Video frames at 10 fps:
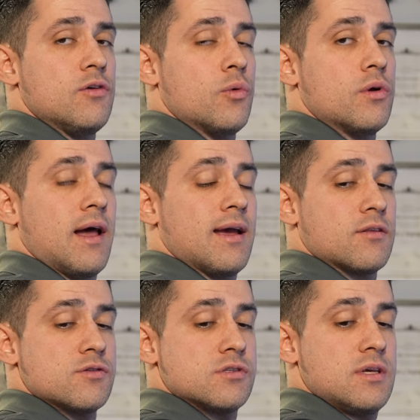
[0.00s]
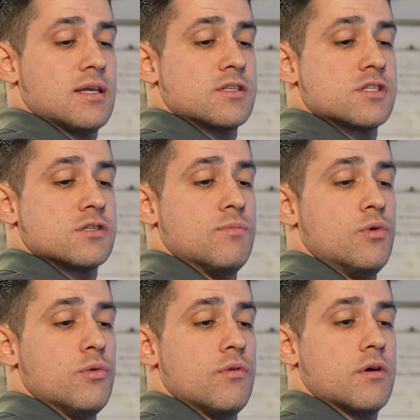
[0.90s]
you would like to see it
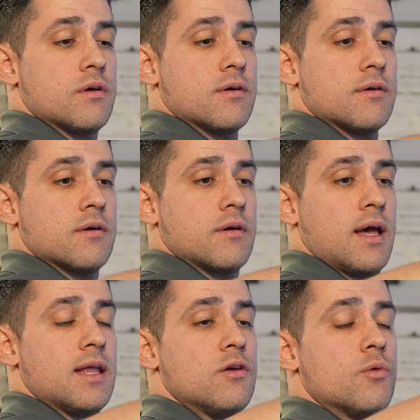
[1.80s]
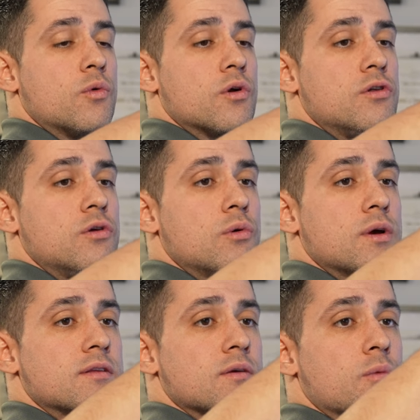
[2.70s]
smooth and you would do
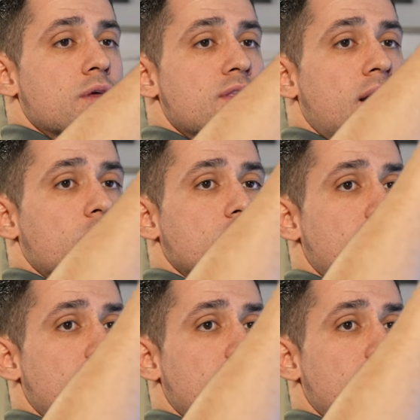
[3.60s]
it without